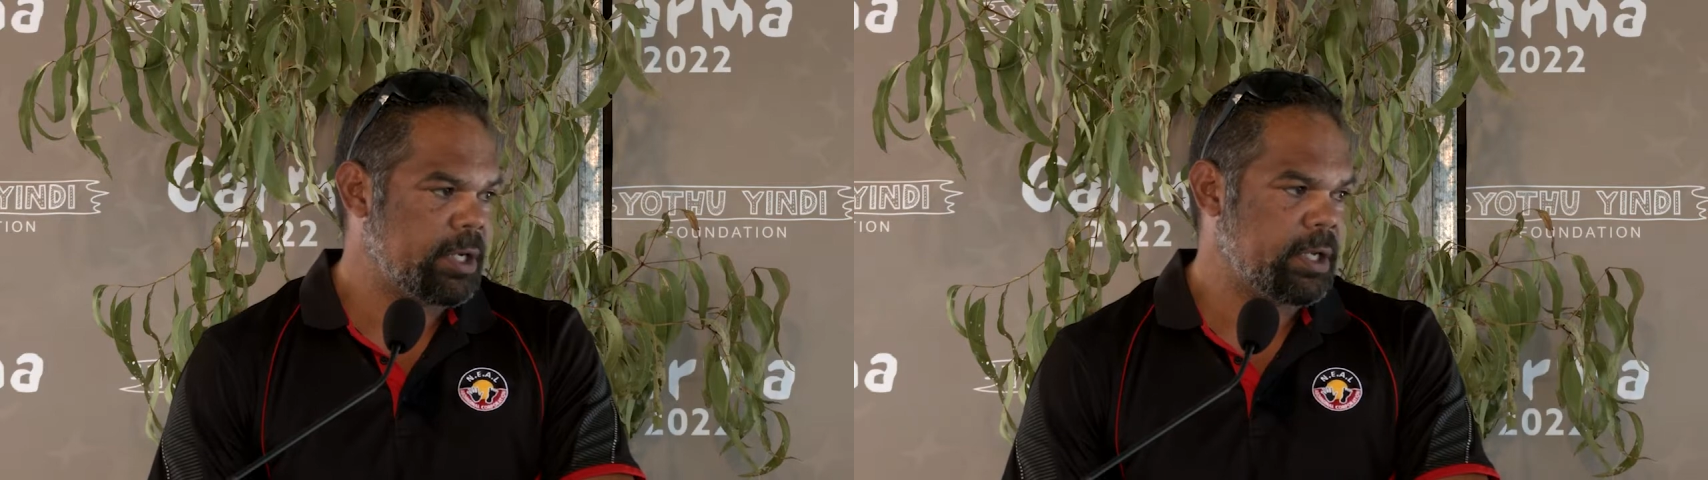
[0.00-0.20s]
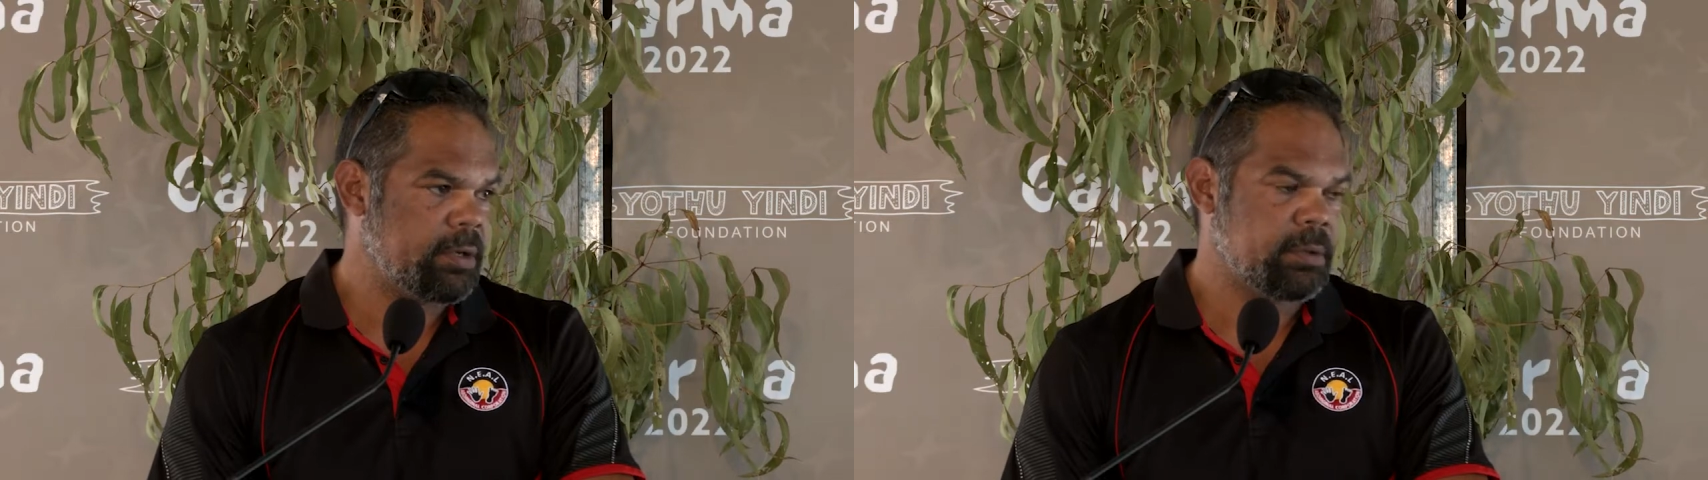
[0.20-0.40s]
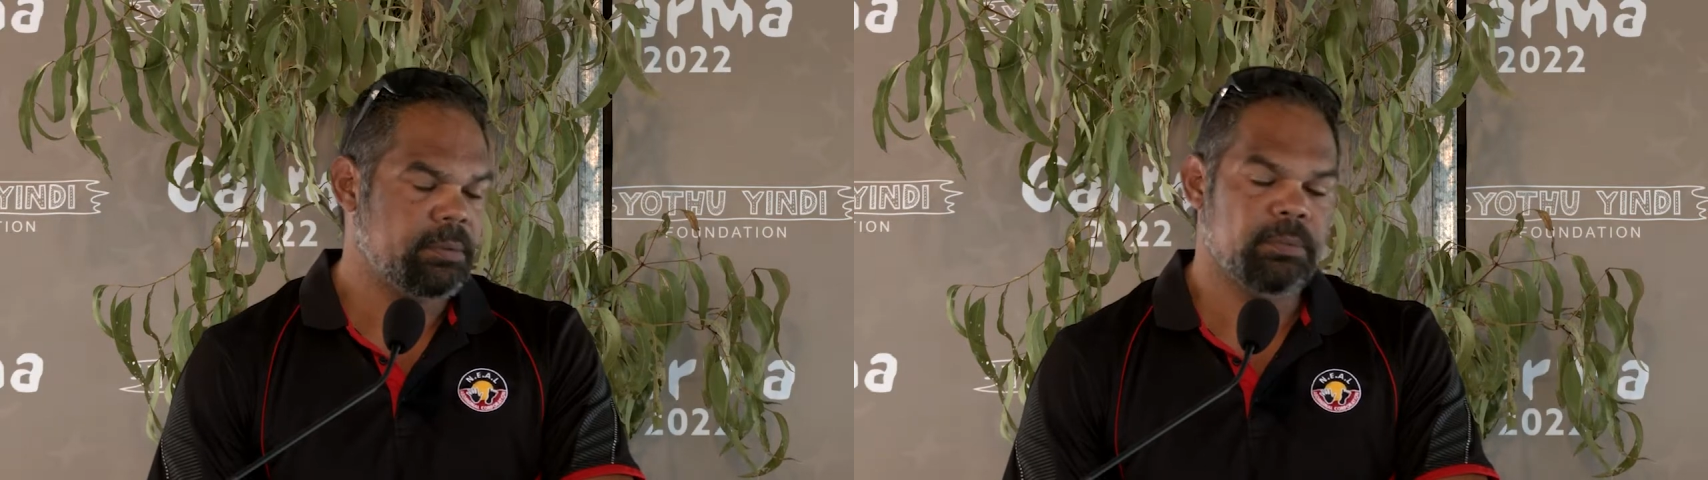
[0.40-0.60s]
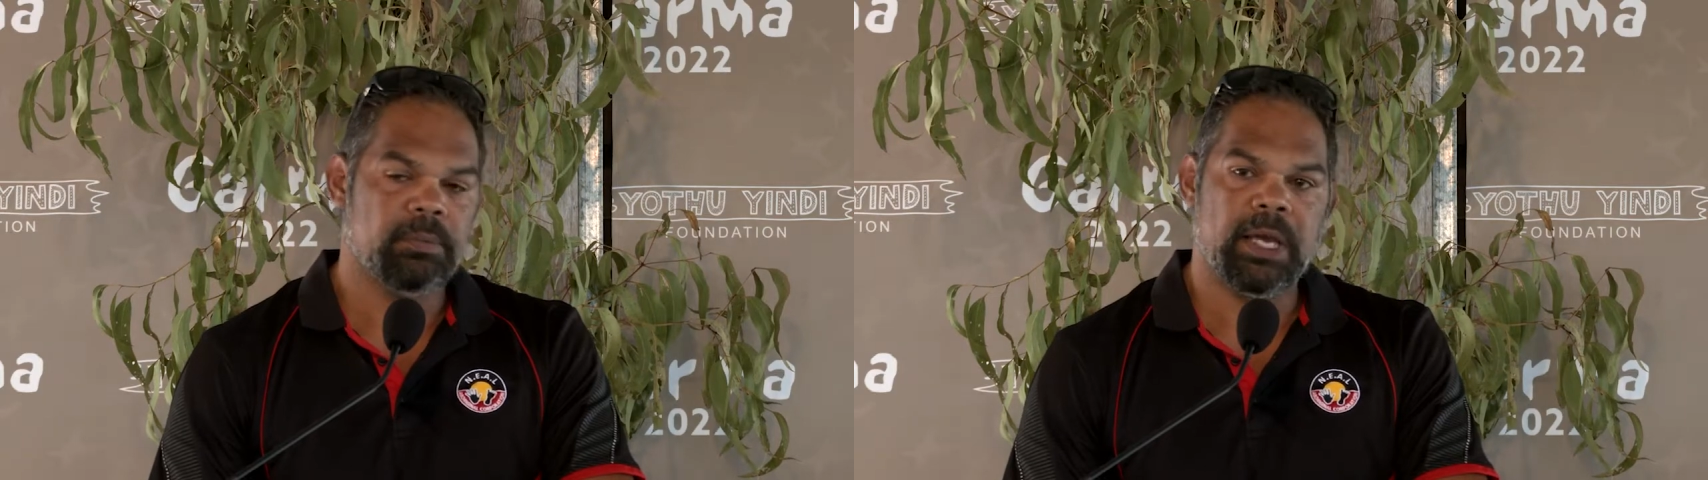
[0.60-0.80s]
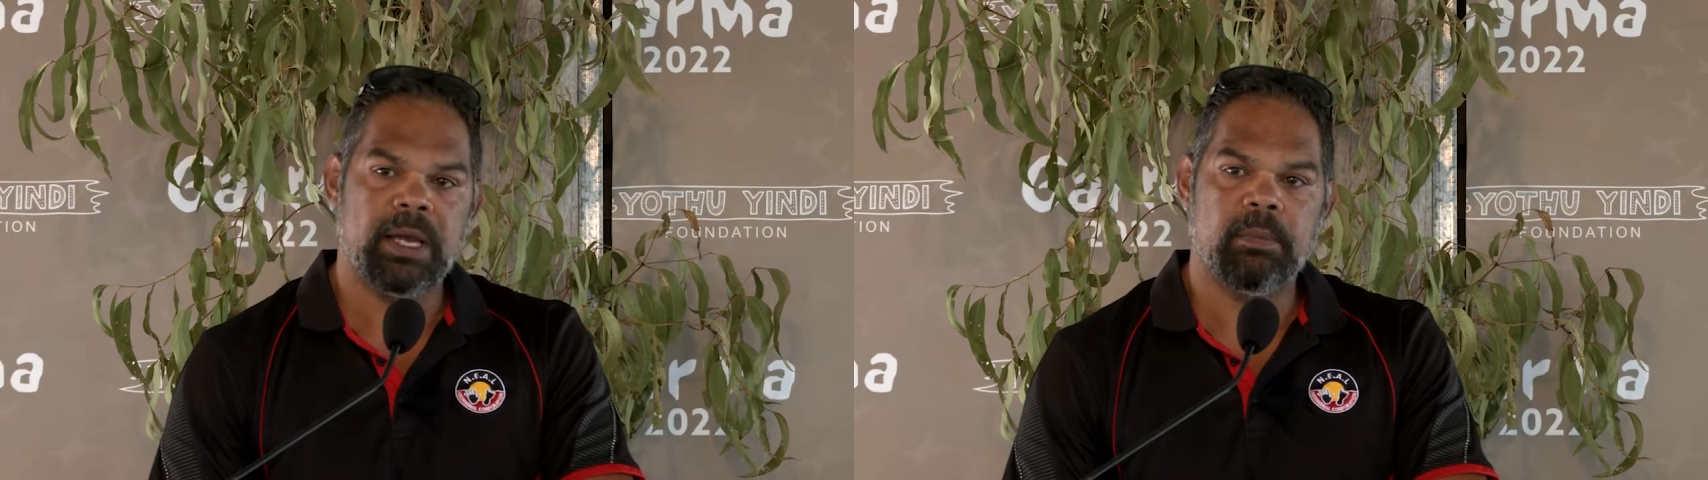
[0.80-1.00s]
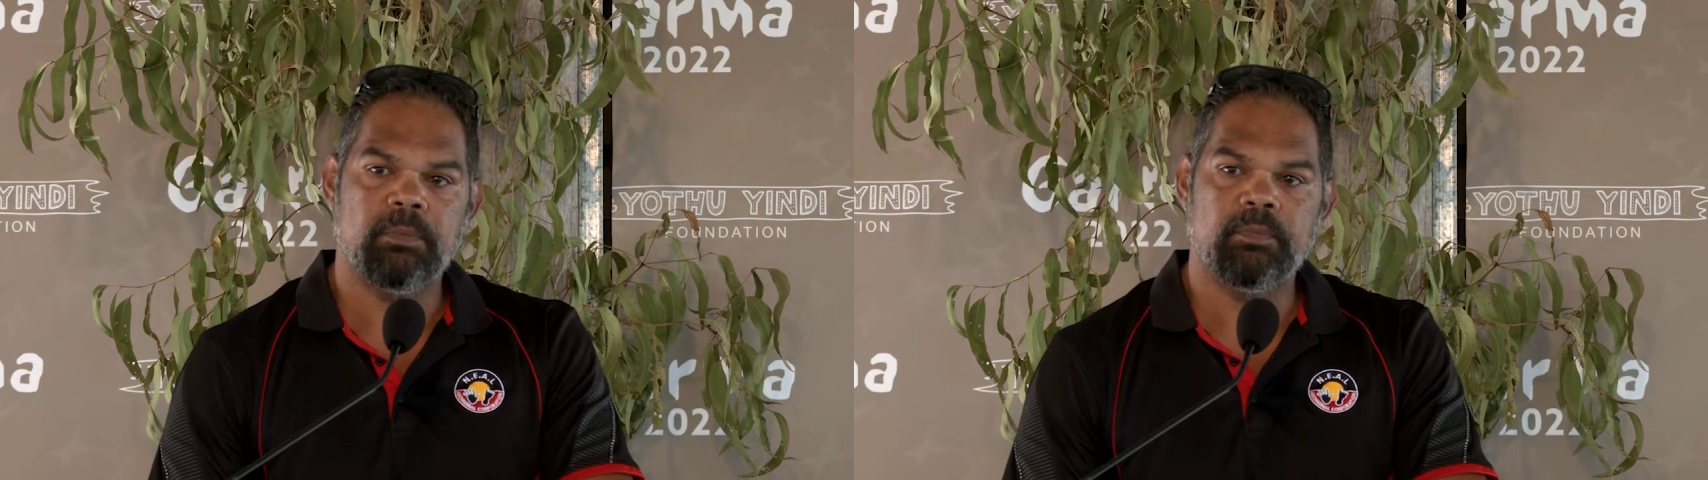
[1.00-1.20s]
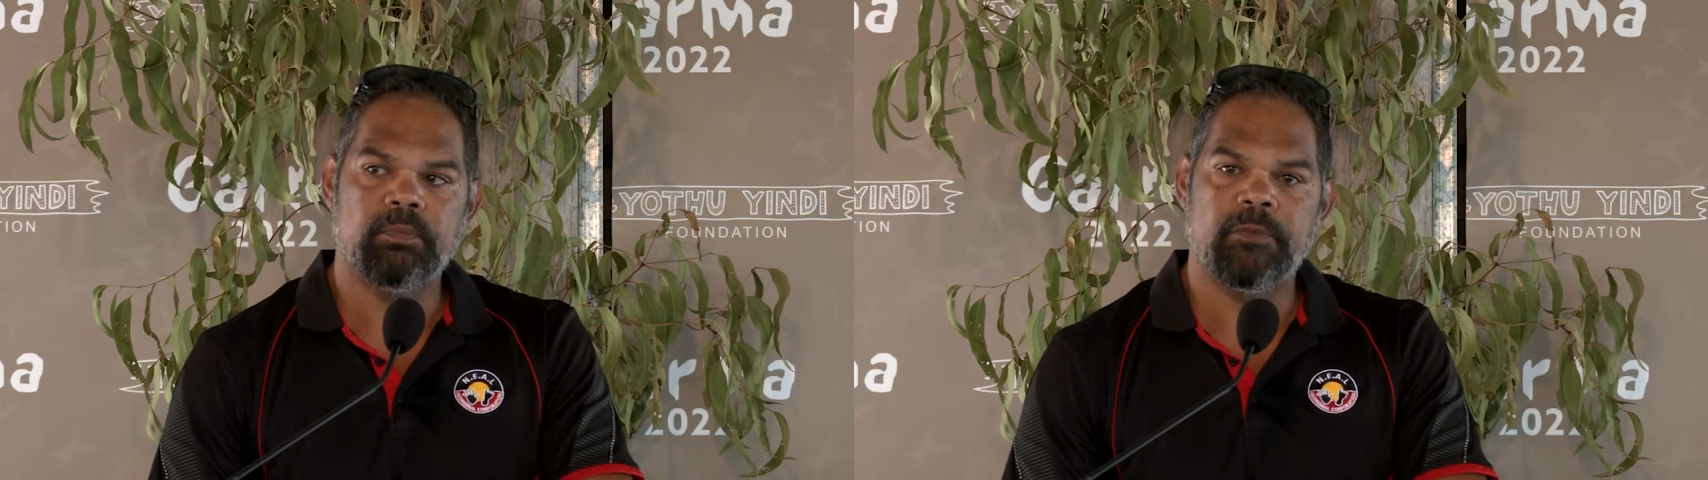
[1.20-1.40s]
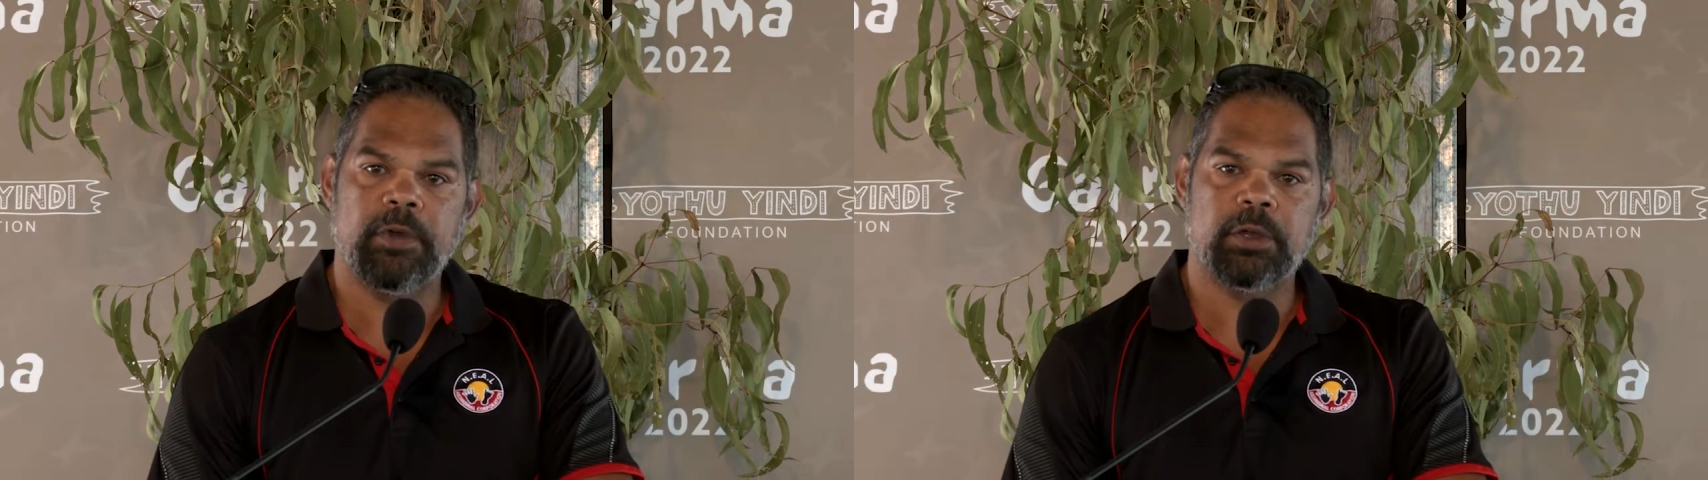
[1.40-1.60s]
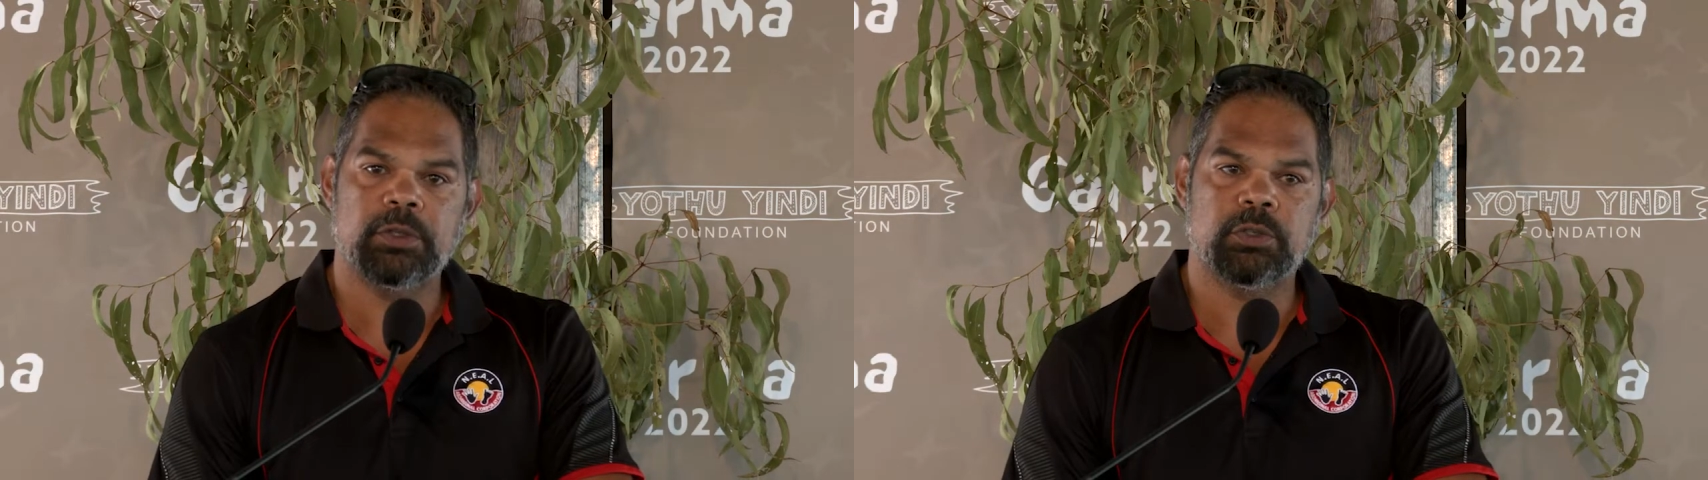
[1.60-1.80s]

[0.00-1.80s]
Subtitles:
need to focus